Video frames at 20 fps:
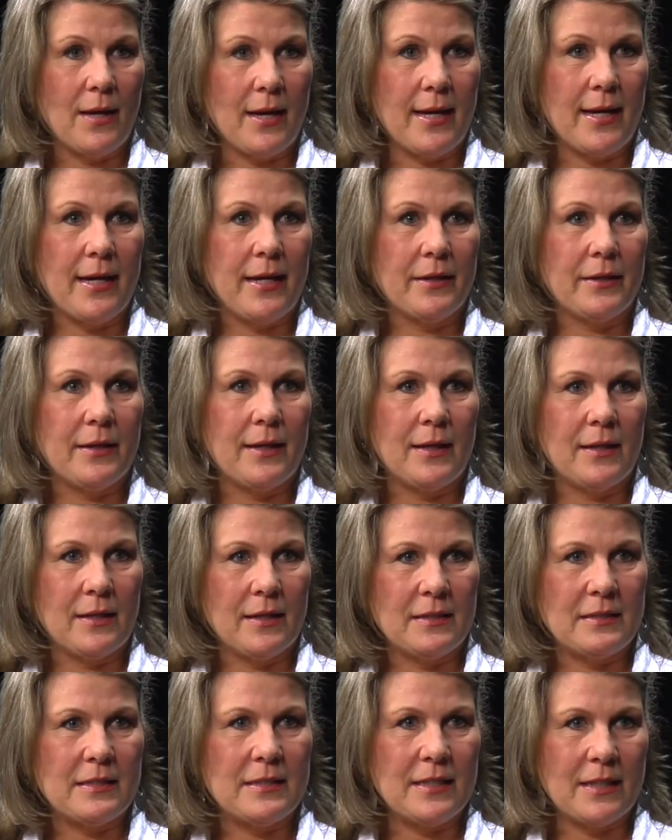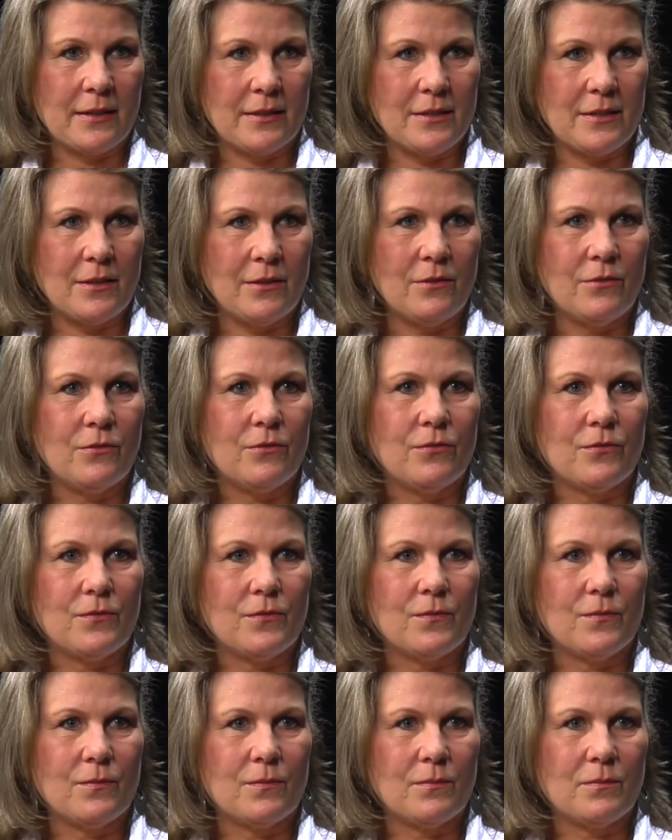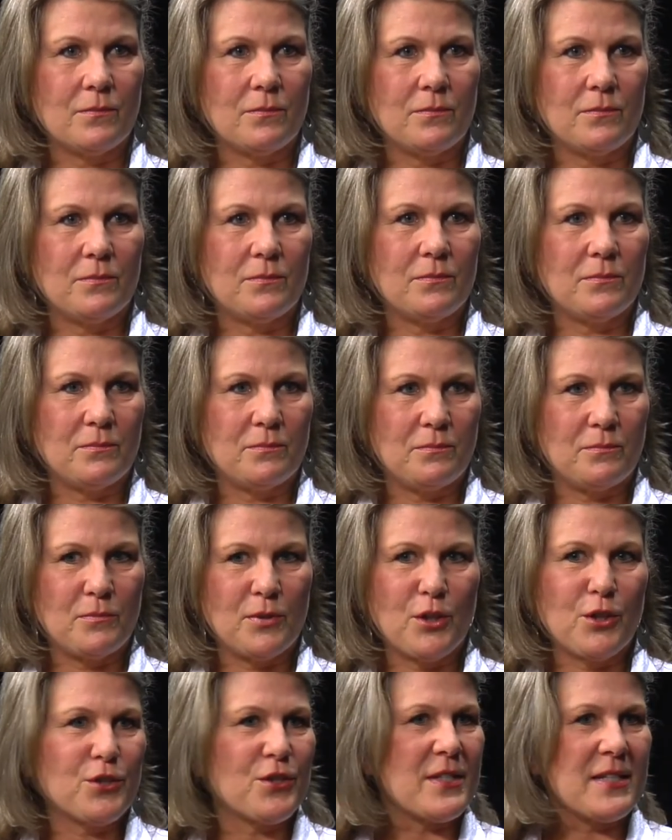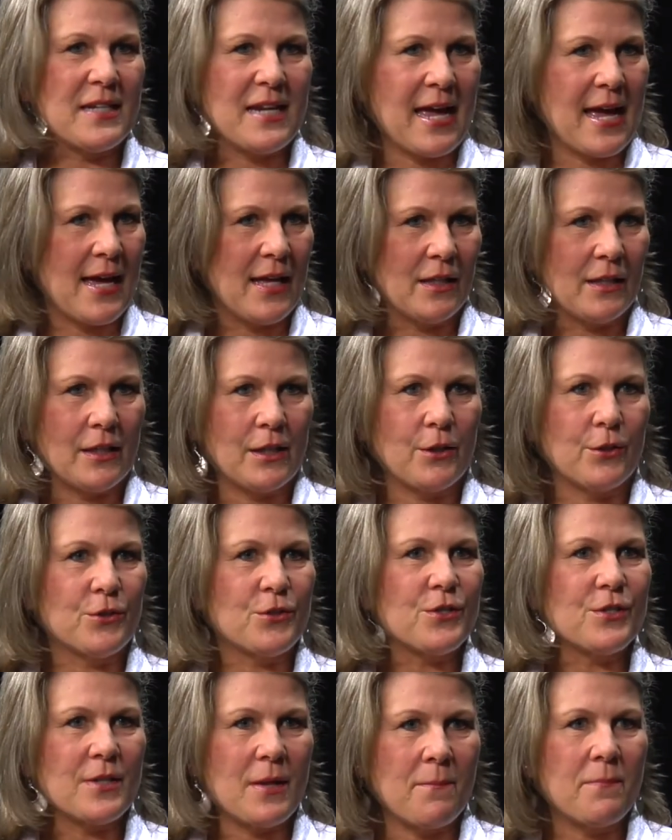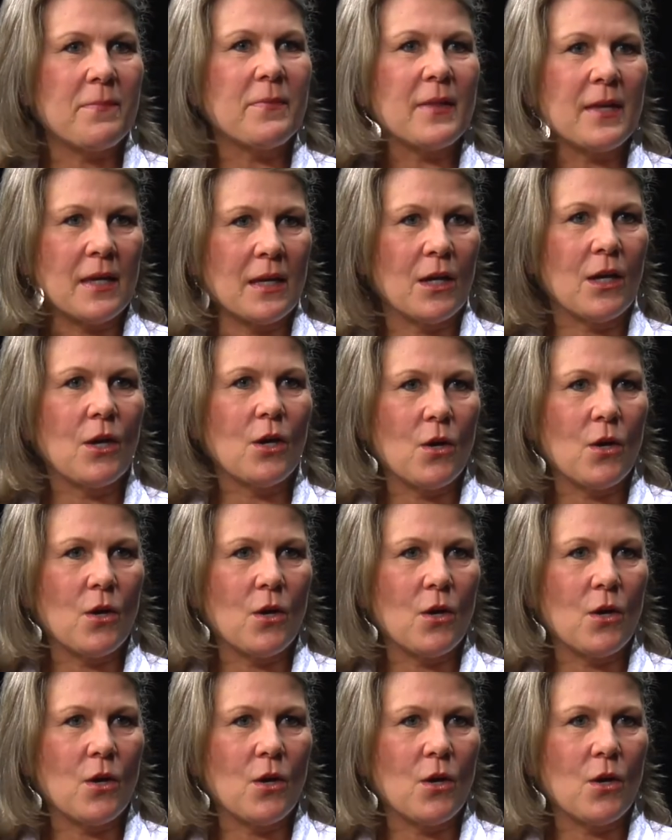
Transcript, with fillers: had an addictive personality or something